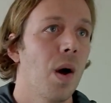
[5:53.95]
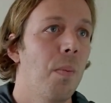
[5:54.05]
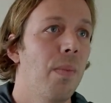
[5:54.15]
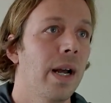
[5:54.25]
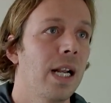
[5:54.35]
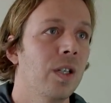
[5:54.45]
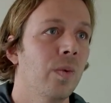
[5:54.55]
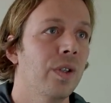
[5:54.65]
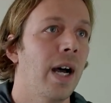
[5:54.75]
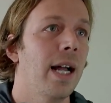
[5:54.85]
But I just
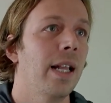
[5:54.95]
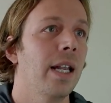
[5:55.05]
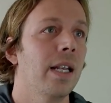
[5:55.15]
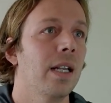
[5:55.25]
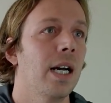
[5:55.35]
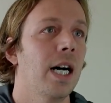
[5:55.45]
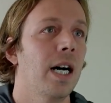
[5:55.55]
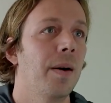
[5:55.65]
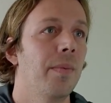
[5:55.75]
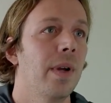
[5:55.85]
want to highlight it.
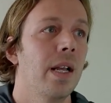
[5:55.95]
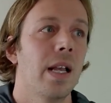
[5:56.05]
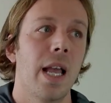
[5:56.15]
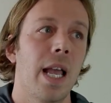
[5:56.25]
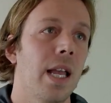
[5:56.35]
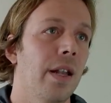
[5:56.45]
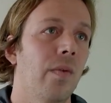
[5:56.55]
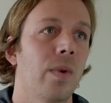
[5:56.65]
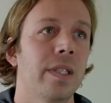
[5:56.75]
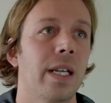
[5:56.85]
And
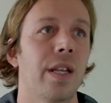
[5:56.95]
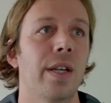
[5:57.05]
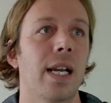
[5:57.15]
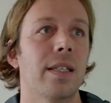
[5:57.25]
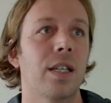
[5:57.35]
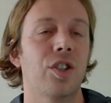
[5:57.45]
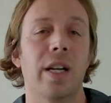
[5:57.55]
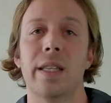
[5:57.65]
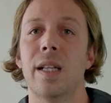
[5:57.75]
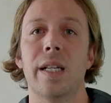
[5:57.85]
once again, you guys can
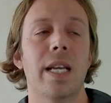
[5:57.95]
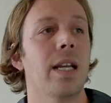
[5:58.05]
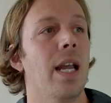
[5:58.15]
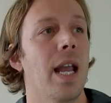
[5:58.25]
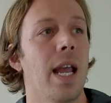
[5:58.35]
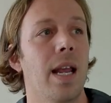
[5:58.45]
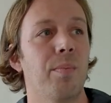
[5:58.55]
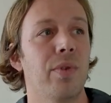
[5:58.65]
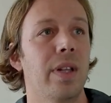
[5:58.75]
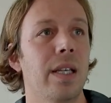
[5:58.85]
check the link
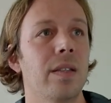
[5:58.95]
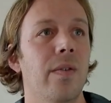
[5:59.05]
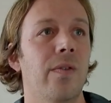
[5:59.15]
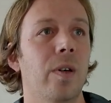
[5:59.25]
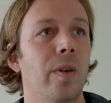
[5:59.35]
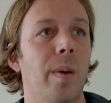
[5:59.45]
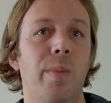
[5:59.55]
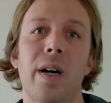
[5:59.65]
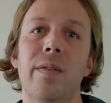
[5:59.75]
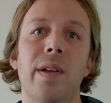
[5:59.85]
and please vote
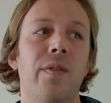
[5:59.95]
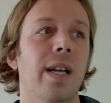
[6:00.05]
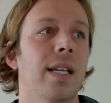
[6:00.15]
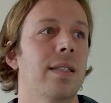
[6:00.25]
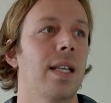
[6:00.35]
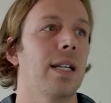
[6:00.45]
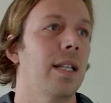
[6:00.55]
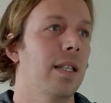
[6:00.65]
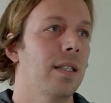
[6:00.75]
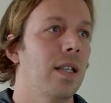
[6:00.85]
above if you guys think
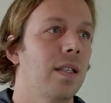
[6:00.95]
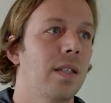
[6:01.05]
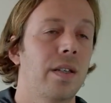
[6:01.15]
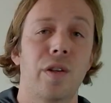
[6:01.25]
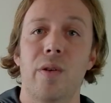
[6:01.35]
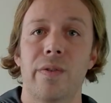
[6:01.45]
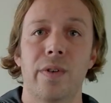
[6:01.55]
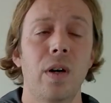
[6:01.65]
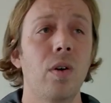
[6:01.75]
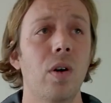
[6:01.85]
that this is an
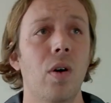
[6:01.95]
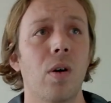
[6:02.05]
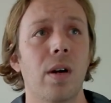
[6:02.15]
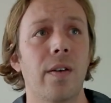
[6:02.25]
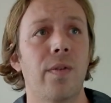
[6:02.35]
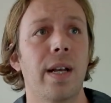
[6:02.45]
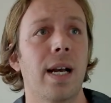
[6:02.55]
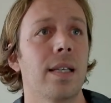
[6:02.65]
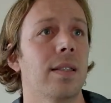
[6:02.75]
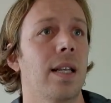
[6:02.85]
UFO or if you guys